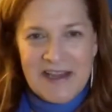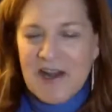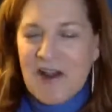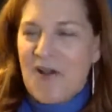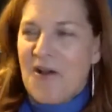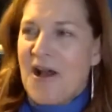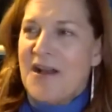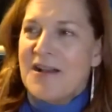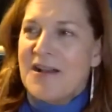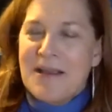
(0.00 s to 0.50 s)

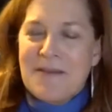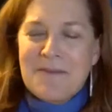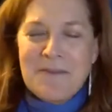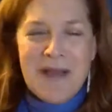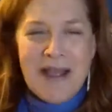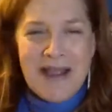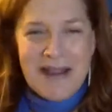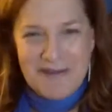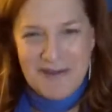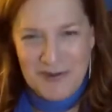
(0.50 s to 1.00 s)
I'll get
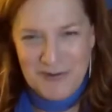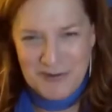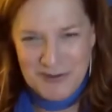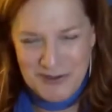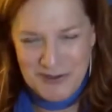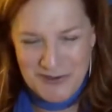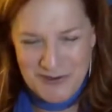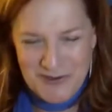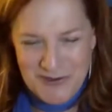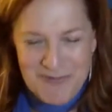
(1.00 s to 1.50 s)
my
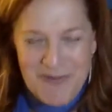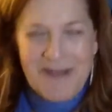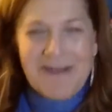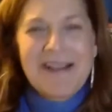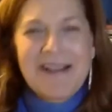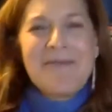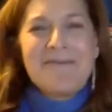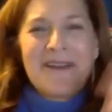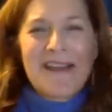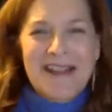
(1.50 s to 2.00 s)
YouTube,
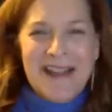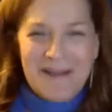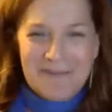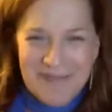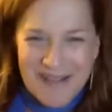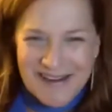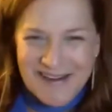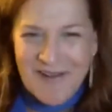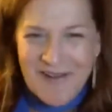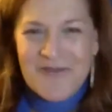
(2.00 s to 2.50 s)
I'm
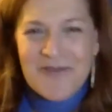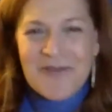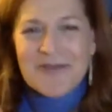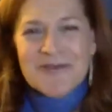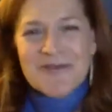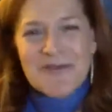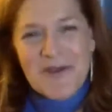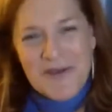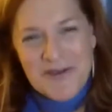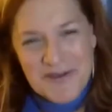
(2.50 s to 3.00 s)
like,
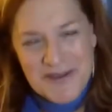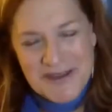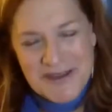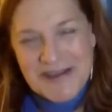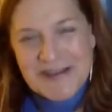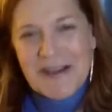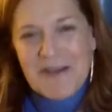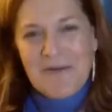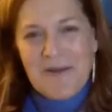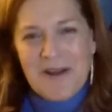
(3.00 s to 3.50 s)
those are all the
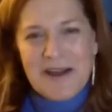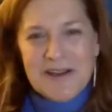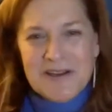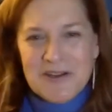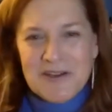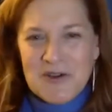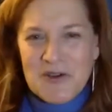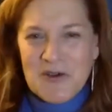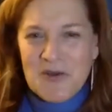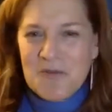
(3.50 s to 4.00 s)
things I want to
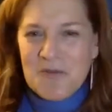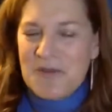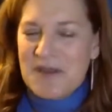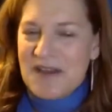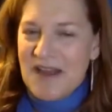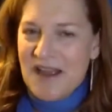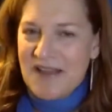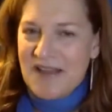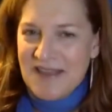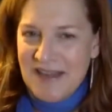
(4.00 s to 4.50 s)
do,
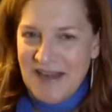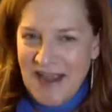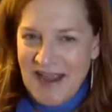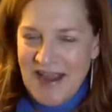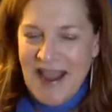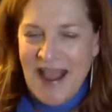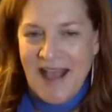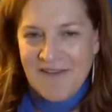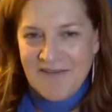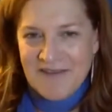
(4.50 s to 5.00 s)
but that I
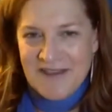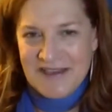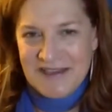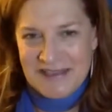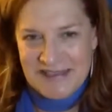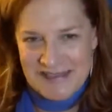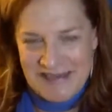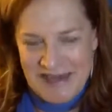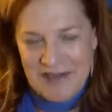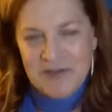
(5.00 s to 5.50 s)
have
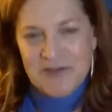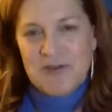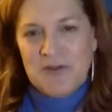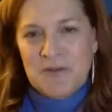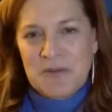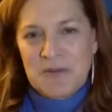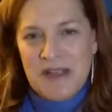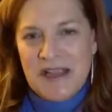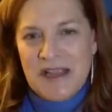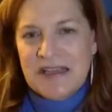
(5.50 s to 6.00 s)
this central
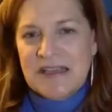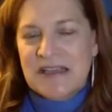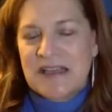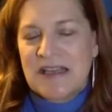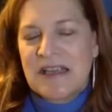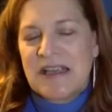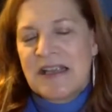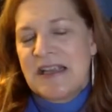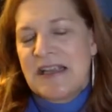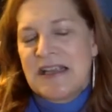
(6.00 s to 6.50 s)
place
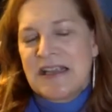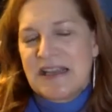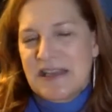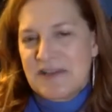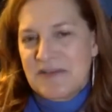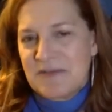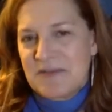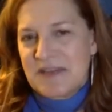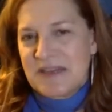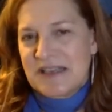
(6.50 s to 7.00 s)

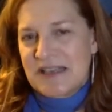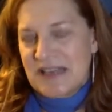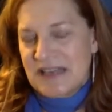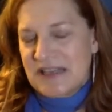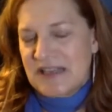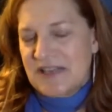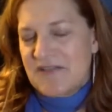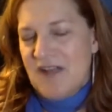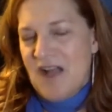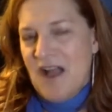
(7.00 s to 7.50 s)
gives me a
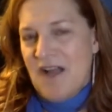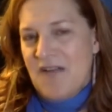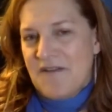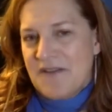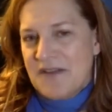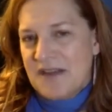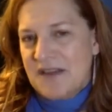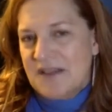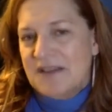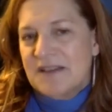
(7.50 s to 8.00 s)
sense of
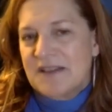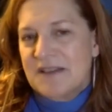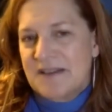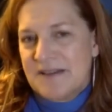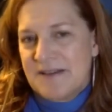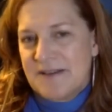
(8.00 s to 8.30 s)
confidence.